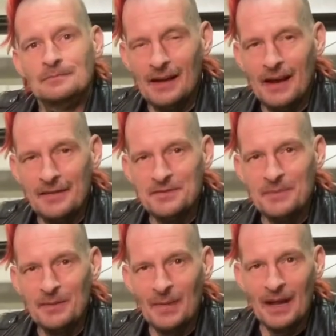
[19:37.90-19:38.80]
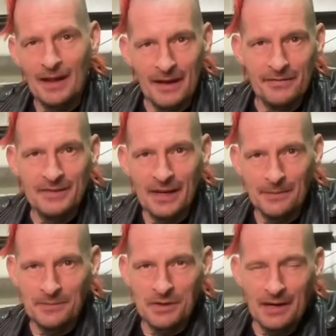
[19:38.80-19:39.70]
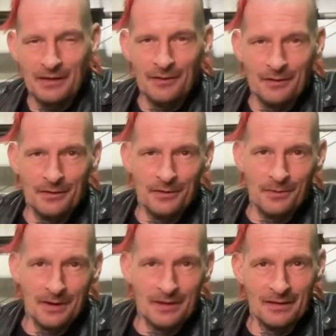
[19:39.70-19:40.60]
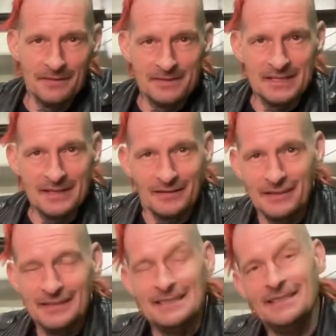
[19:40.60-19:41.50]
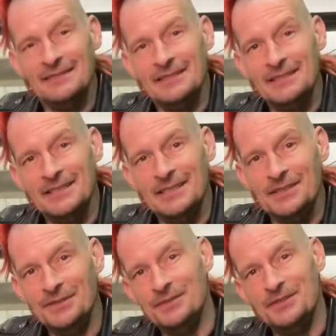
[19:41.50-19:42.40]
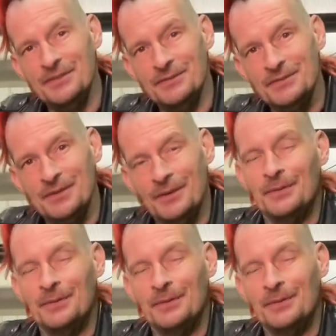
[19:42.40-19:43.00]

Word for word: I've spent my lifetime trying to learn the riddle of steel and still continue to do so.